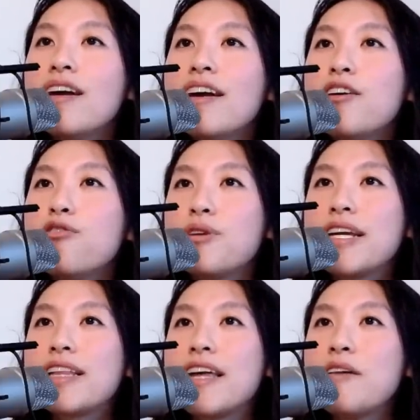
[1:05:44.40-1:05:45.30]
in
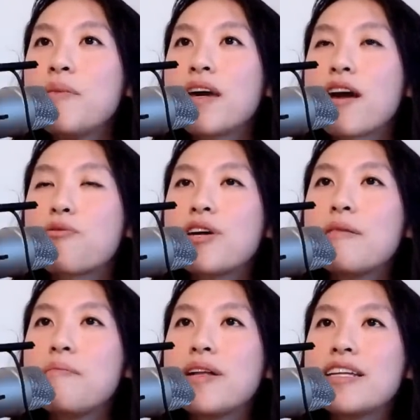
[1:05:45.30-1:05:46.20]
reclaiming and
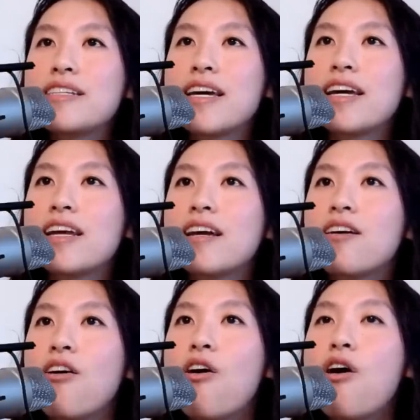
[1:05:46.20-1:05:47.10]

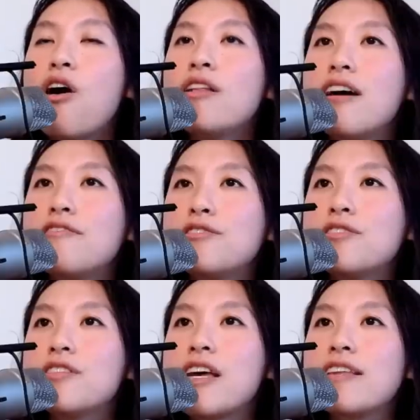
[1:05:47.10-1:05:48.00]
rehabilitating all
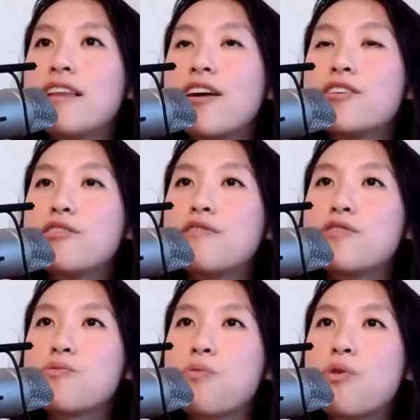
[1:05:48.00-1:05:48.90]
levels and layers of
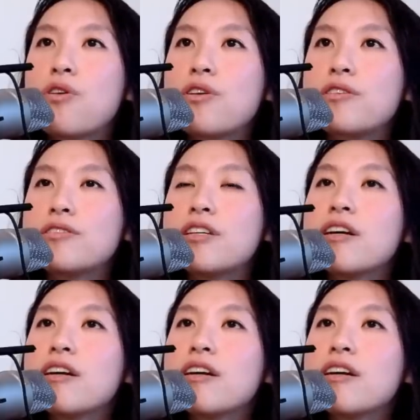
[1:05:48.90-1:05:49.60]
this world